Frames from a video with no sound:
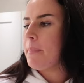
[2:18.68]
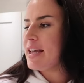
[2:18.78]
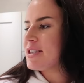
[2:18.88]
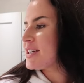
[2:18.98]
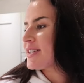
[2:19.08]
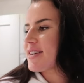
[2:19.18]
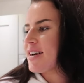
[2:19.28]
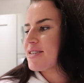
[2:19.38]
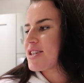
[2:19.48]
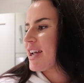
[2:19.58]
Beijing
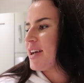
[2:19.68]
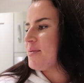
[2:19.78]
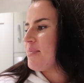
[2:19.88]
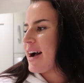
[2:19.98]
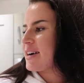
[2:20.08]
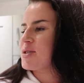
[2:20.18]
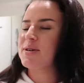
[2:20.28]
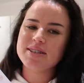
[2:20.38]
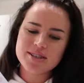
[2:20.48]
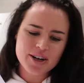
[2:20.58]
style chicken and pak
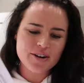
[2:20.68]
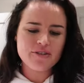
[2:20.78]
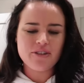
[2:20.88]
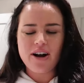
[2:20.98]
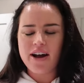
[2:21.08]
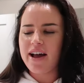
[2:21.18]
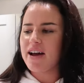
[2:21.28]
choi stir fry,